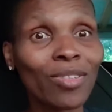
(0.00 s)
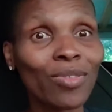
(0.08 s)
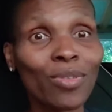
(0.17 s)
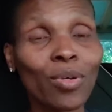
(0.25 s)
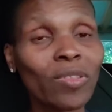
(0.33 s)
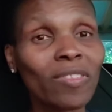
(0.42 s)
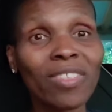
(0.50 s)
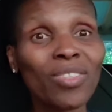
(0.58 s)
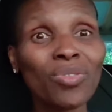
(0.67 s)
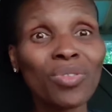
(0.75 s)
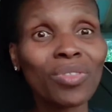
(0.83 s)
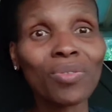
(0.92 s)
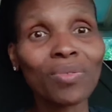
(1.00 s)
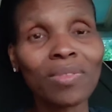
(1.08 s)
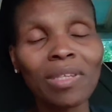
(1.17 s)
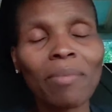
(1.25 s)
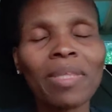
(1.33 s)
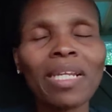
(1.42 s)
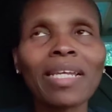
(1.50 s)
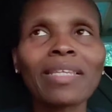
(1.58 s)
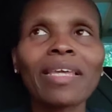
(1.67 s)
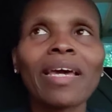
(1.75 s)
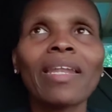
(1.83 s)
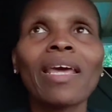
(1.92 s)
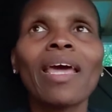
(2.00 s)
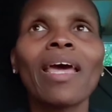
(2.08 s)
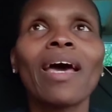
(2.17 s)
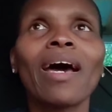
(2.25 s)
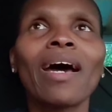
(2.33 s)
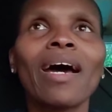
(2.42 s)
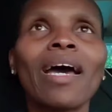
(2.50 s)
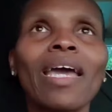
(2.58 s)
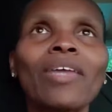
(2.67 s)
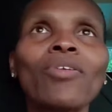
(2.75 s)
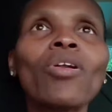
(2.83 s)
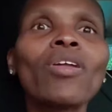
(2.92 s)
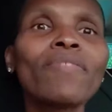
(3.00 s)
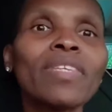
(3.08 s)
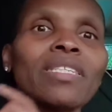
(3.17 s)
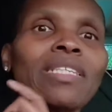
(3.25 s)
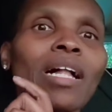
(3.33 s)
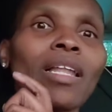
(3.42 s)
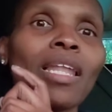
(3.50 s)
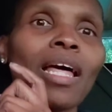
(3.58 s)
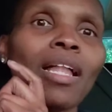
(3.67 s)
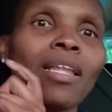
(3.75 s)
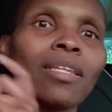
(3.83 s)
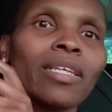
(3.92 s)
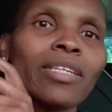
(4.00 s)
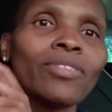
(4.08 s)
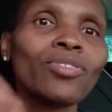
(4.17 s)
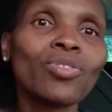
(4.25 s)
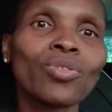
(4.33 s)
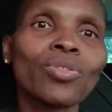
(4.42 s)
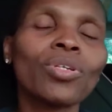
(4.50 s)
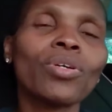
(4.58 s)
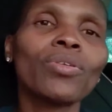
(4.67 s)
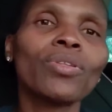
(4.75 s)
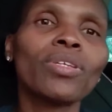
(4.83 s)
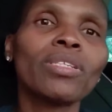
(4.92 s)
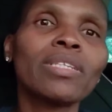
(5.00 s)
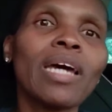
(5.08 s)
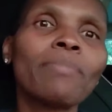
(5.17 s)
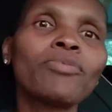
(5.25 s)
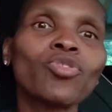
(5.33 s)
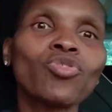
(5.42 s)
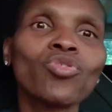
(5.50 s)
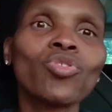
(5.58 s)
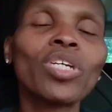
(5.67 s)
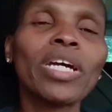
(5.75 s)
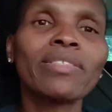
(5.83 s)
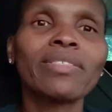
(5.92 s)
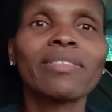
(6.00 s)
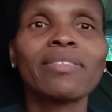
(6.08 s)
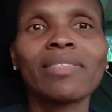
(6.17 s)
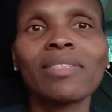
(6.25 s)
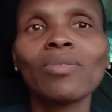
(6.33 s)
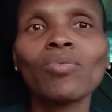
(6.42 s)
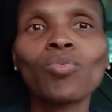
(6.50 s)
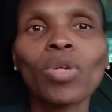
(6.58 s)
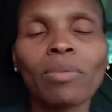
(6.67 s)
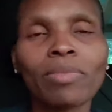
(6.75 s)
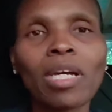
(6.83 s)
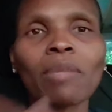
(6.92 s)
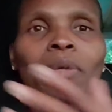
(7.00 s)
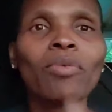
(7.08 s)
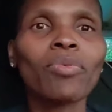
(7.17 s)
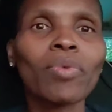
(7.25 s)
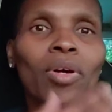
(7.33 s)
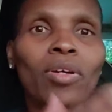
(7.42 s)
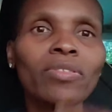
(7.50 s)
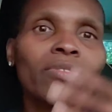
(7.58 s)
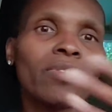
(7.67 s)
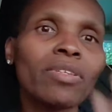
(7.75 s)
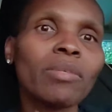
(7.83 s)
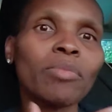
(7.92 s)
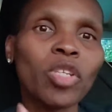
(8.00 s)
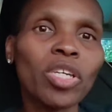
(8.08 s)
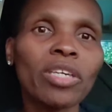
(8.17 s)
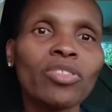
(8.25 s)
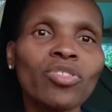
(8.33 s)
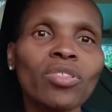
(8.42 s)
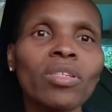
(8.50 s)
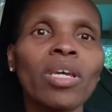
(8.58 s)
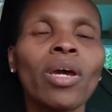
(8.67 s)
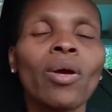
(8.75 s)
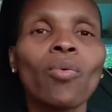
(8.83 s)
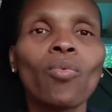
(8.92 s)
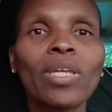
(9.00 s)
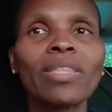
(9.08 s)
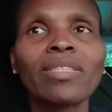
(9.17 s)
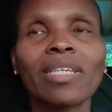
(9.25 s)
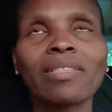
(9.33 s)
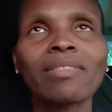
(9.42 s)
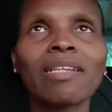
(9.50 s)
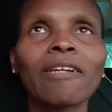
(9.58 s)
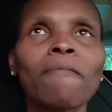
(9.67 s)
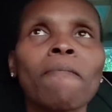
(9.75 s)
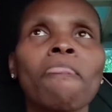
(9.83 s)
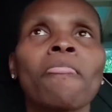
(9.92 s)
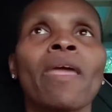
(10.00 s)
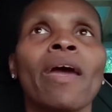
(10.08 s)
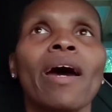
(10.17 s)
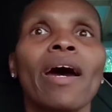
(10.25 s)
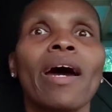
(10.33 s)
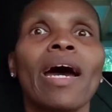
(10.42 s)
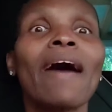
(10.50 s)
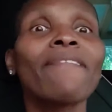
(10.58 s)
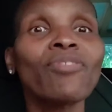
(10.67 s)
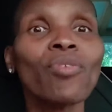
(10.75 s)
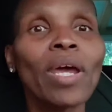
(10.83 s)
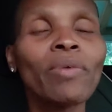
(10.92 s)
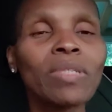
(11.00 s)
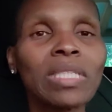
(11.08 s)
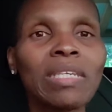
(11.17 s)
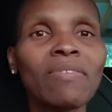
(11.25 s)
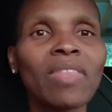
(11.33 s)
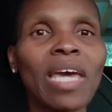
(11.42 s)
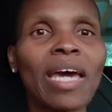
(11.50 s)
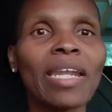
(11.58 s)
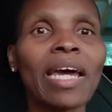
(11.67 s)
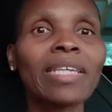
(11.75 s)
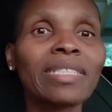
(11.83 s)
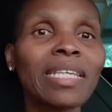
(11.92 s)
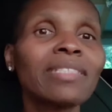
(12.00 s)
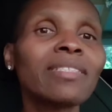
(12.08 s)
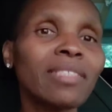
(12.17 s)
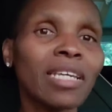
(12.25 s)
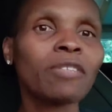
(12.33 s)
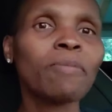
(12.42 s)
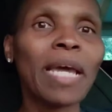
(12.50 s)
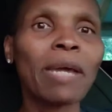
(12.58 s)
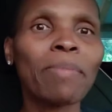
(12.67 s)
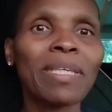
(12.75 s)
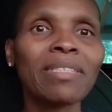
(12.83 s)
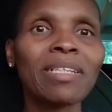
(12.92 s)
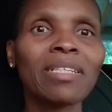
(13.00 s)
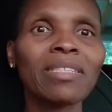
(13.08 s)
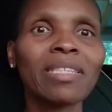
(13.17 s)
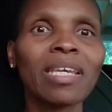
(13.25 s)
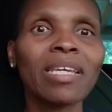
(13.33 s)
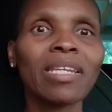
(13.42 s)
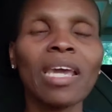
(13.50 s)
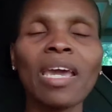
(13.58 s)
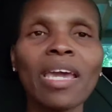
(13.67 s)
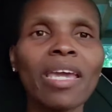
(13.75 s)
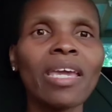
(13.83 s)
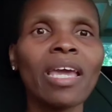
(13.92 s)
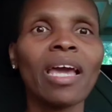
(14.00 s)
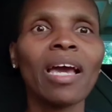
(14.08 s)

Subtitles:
you, or see you soon, something like that. And all of these I'll insert on the top just so you guys can see what I'm talking about with regards to the communication with Tesla. After I received that, I sent a text back basically saying, hey,